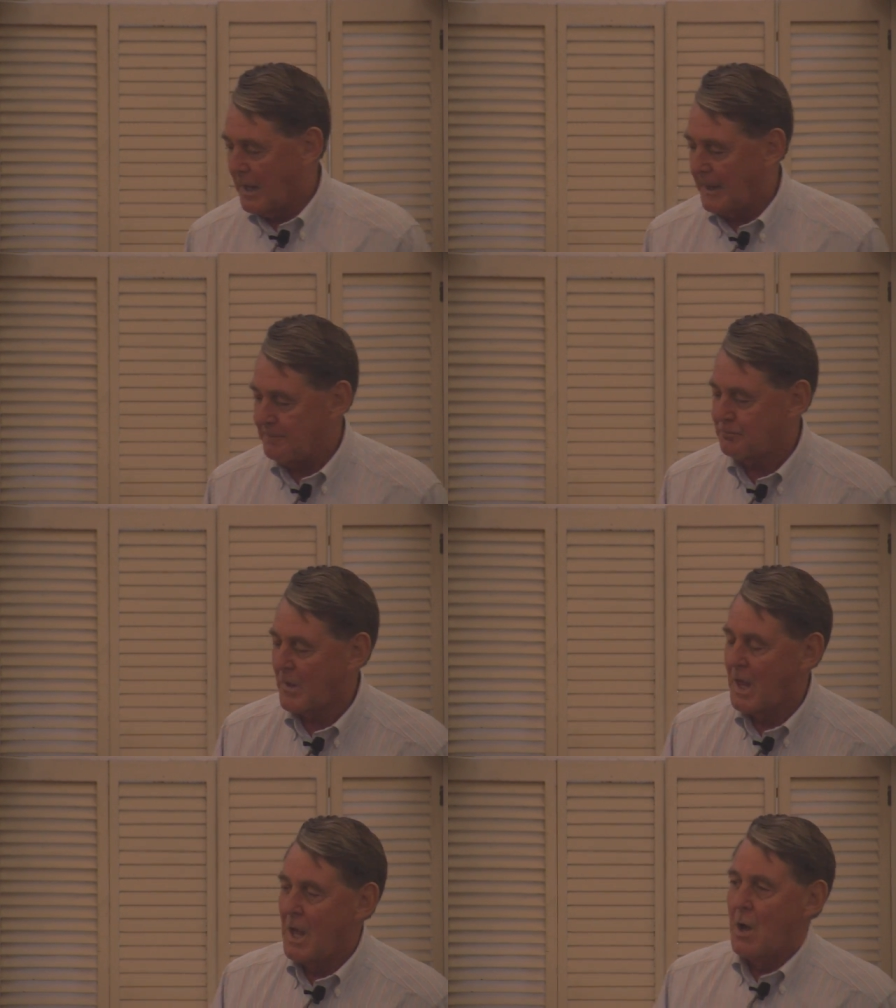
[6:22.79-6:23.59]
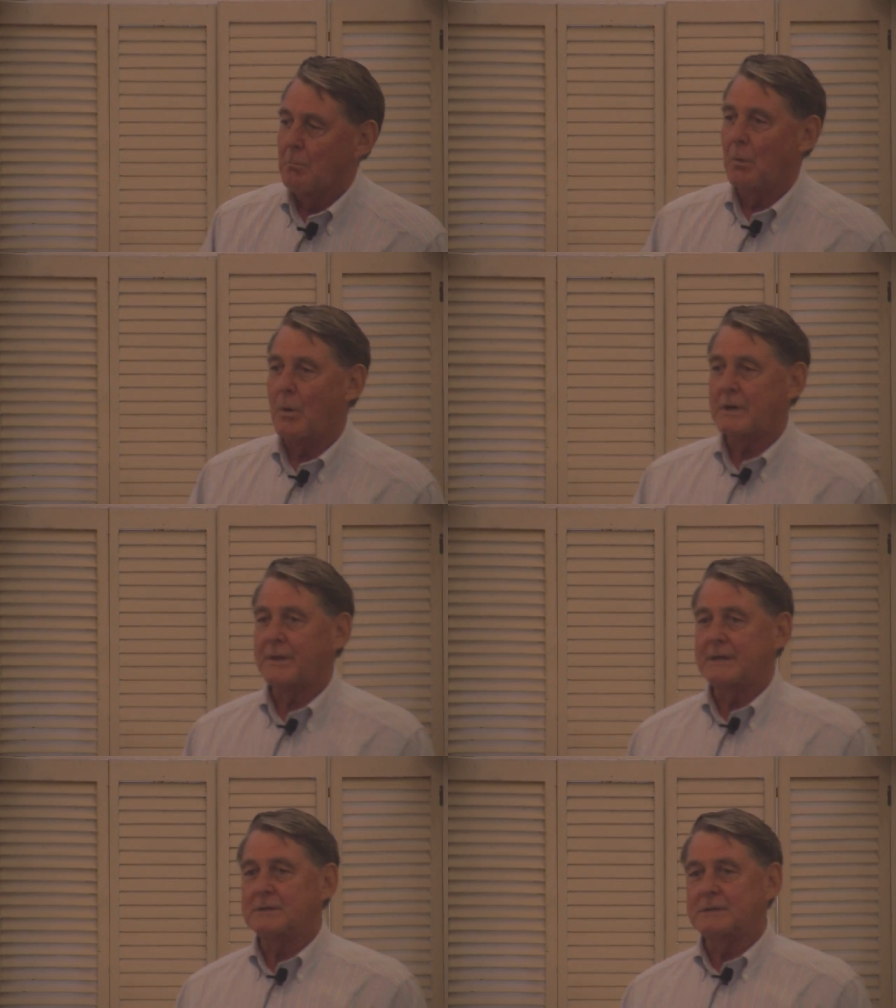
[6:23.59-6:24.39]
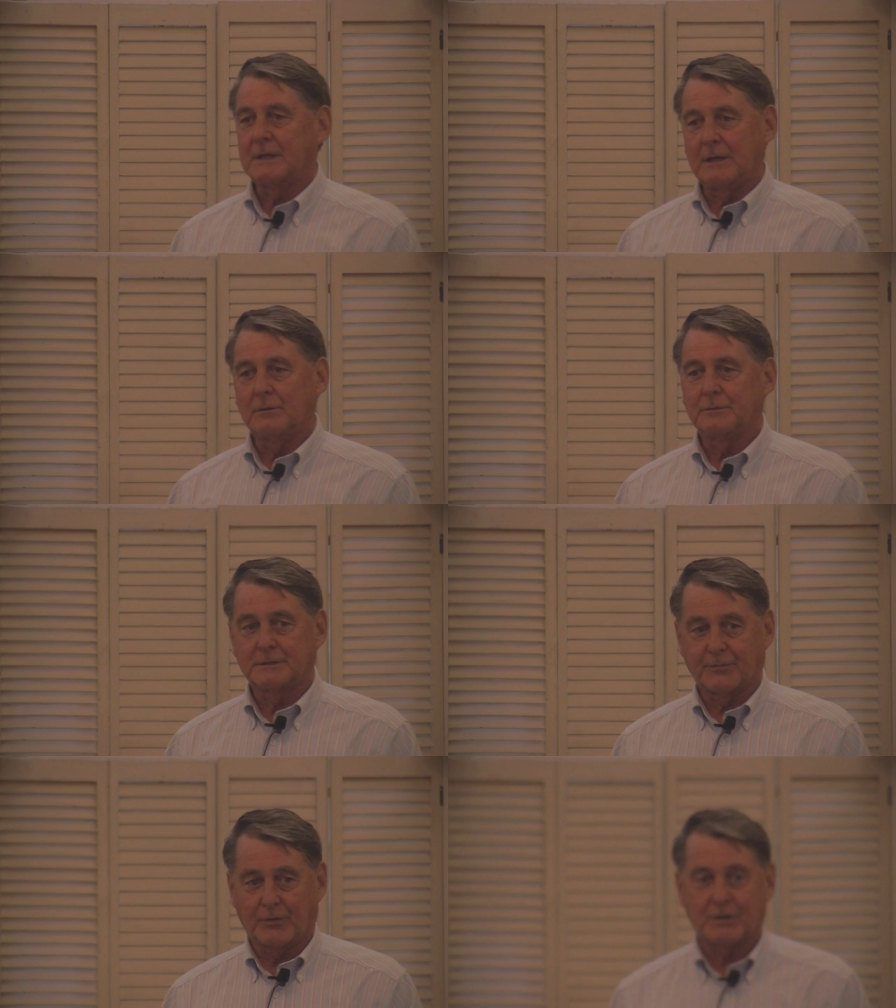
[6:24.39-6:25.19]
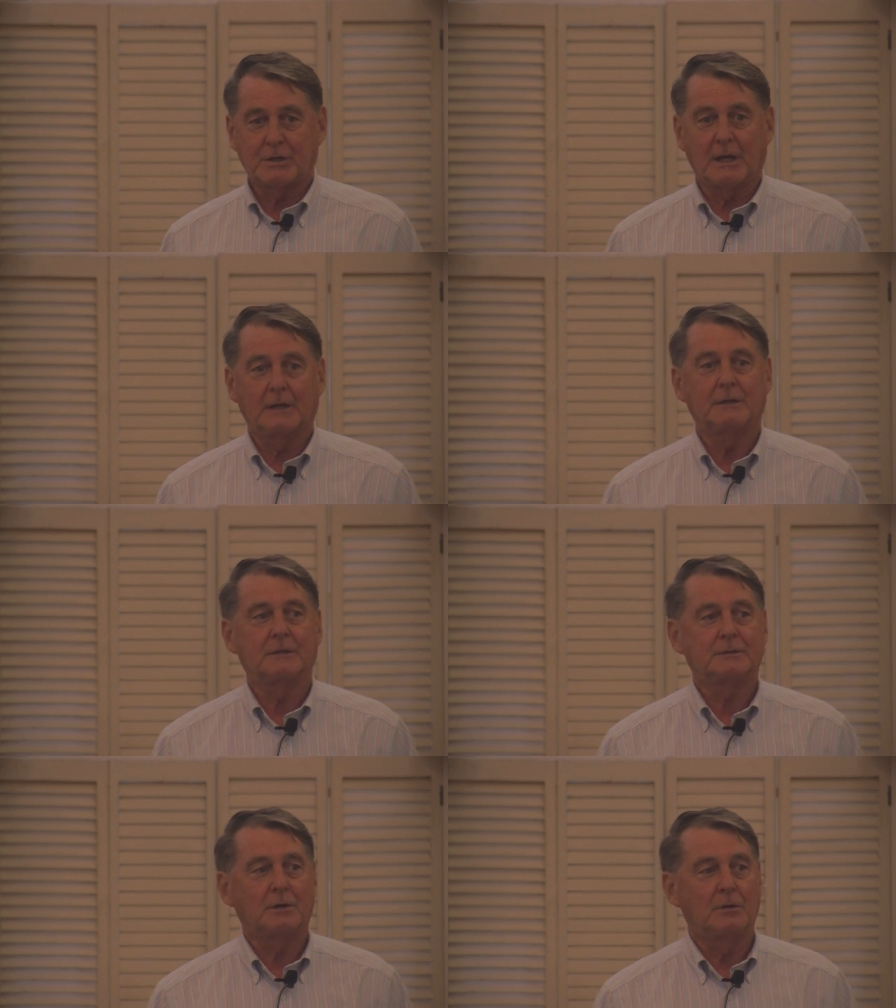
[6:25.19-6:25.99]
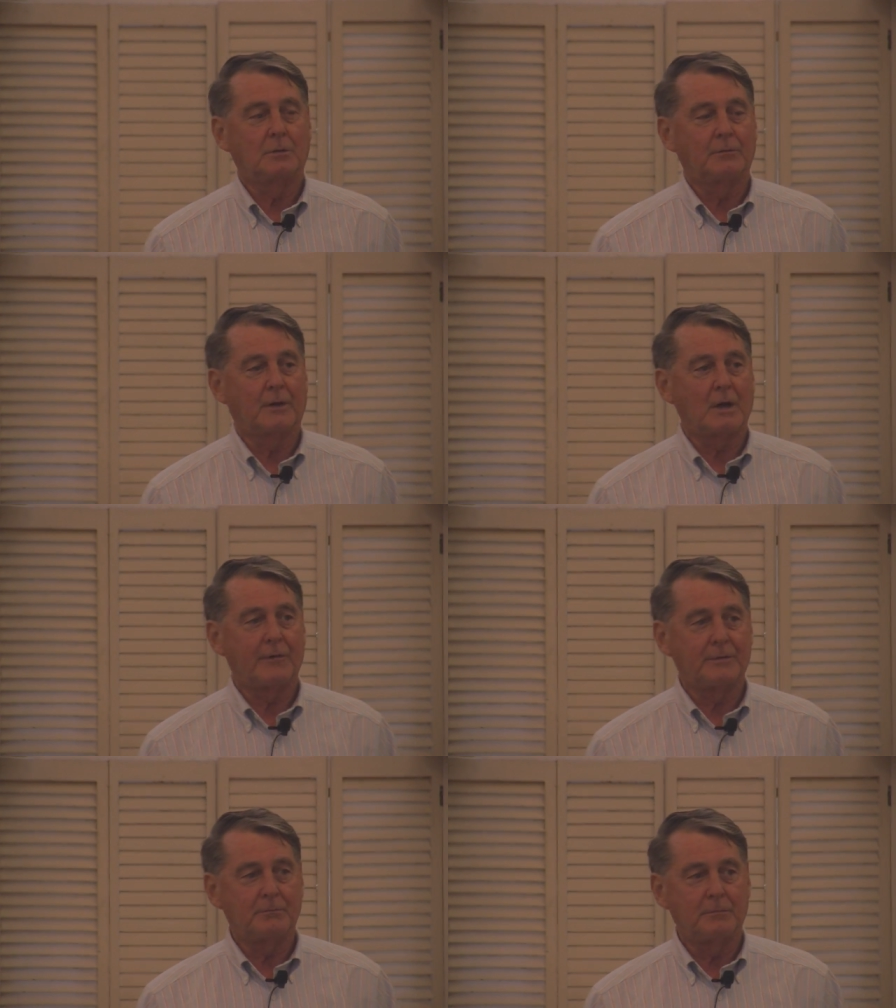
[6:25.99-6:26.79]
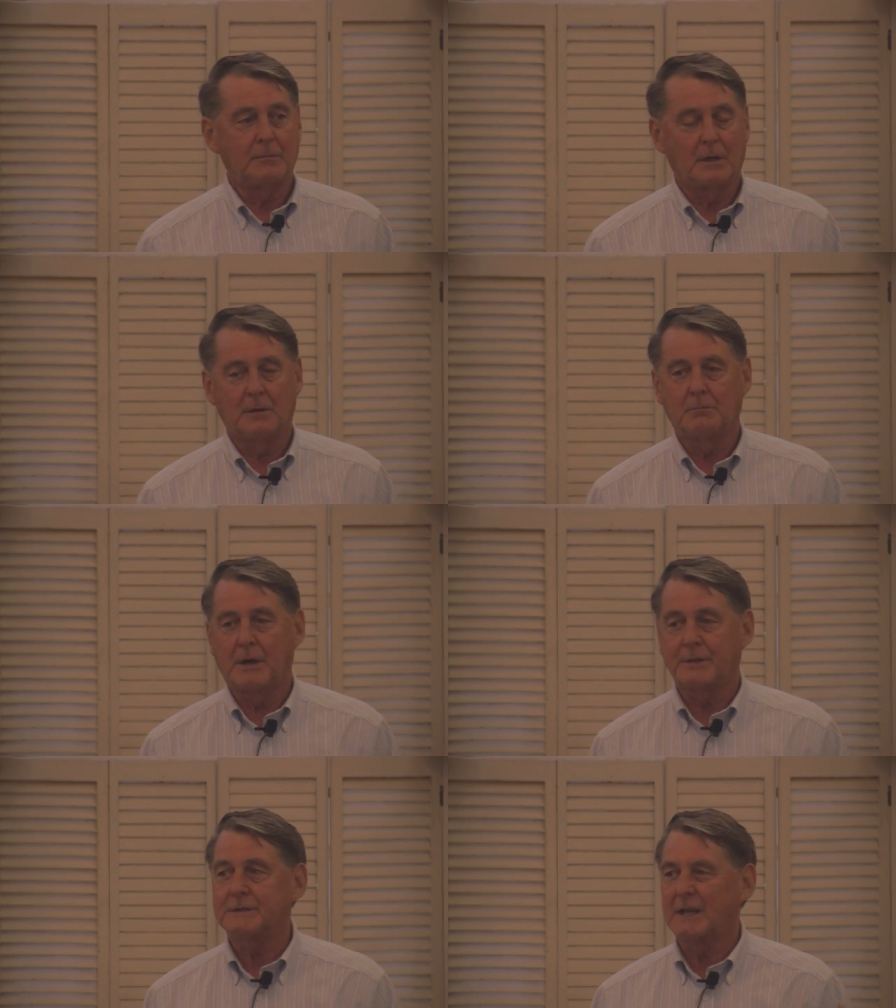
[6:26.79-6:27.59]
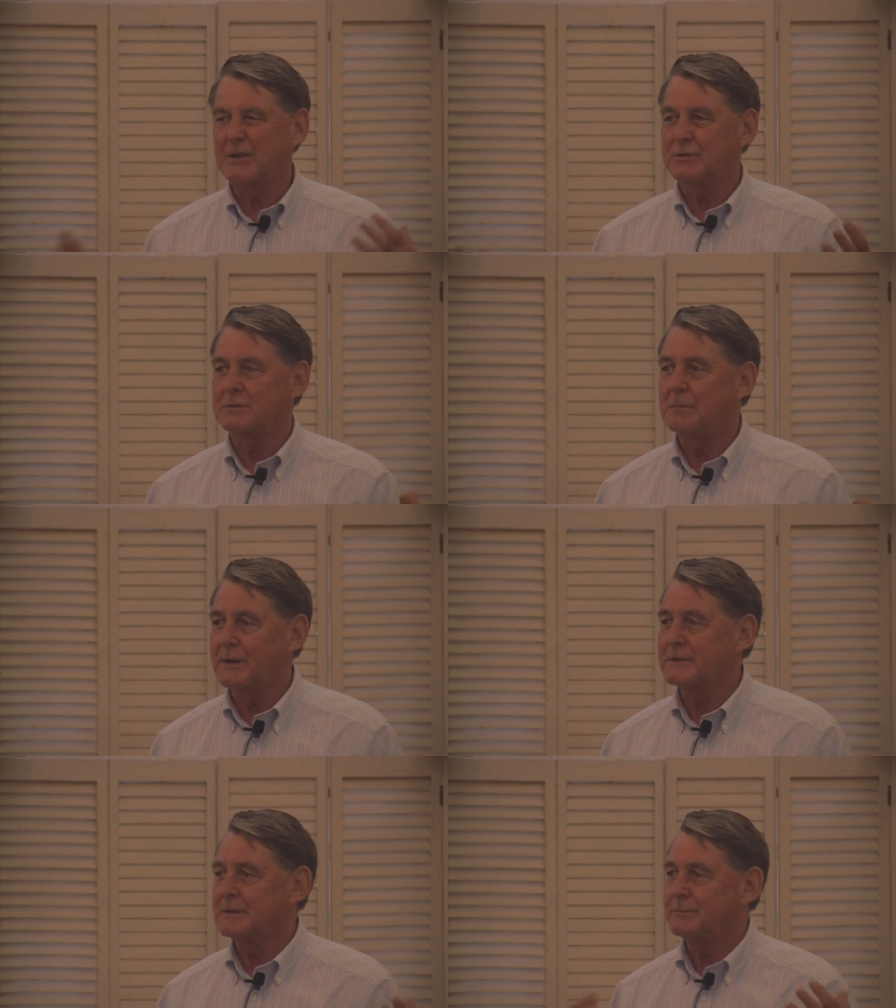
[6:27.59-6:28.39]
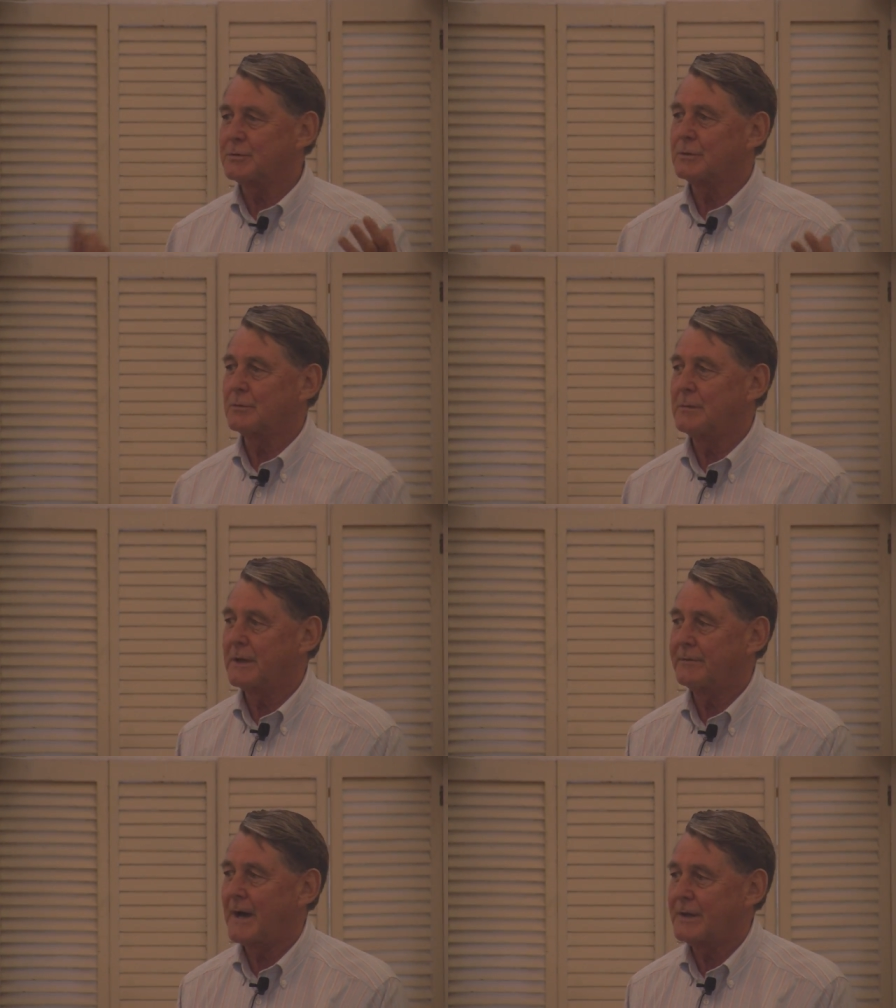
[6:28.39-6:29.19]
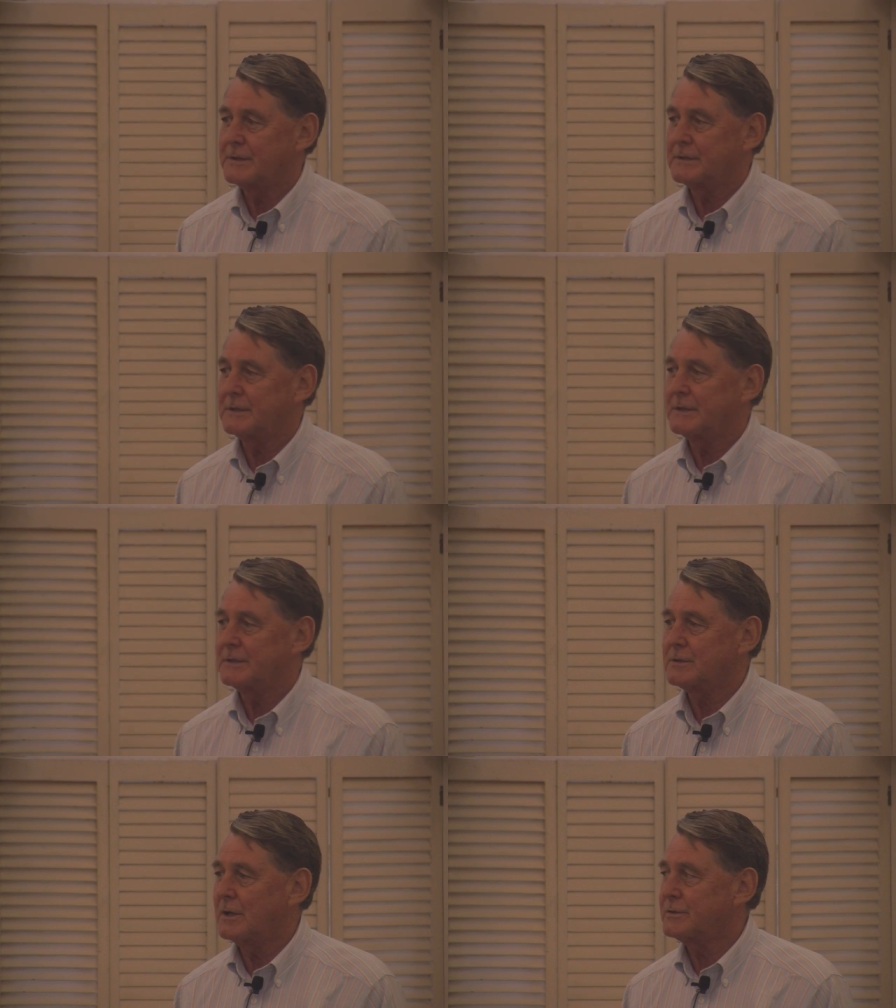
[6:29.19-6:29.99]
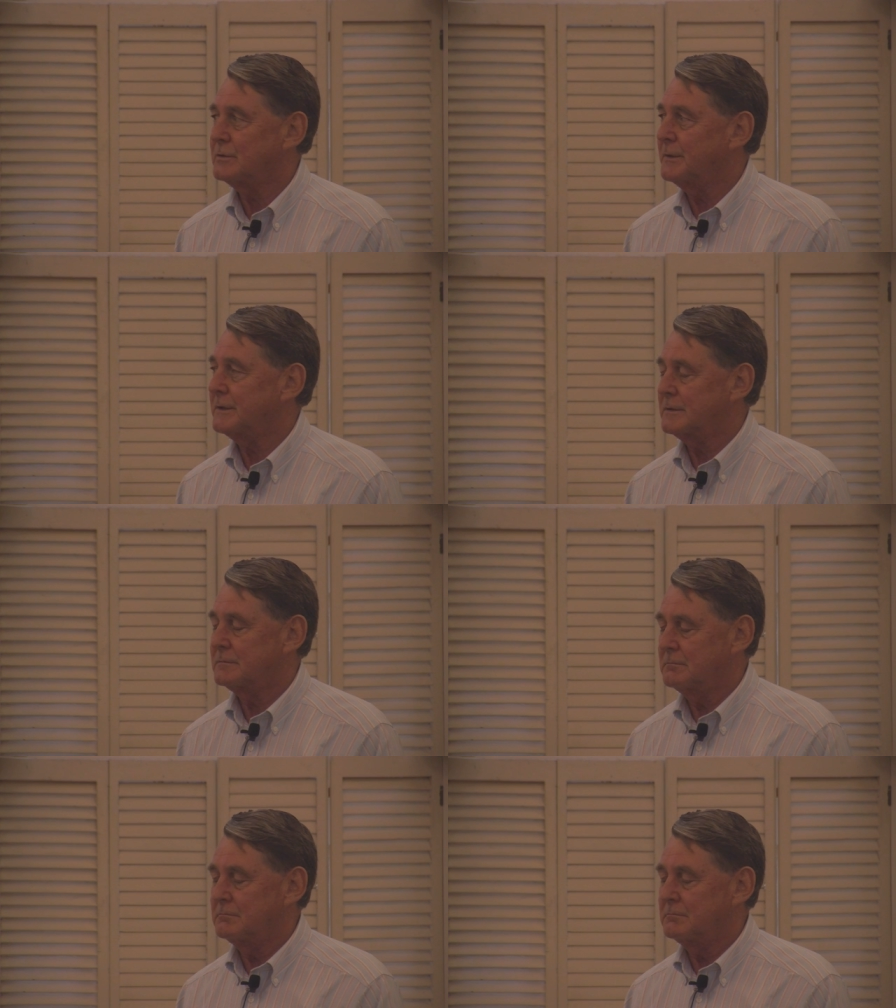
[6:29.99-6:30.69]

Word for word: Um, but one of the things to get was the fresh air. So very often uh, mothers, and I use the mothers, I'm sure there were many fathers that did this also, but this,